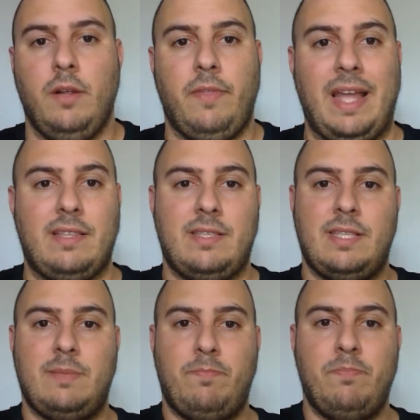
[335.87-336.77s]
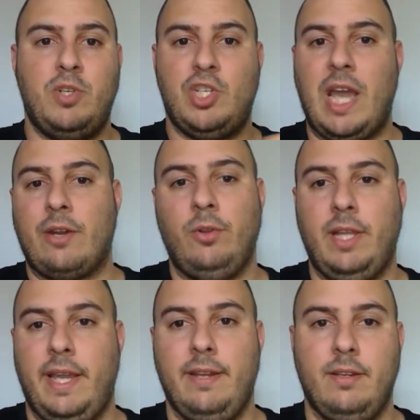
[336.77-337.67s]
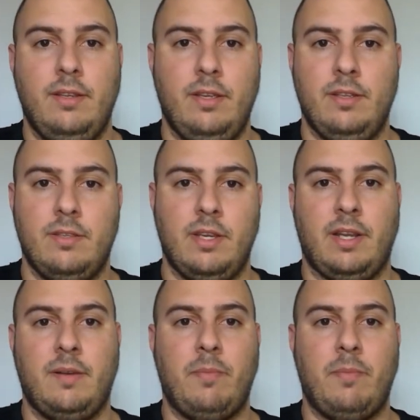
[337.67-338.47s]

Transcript: that Shadowland is a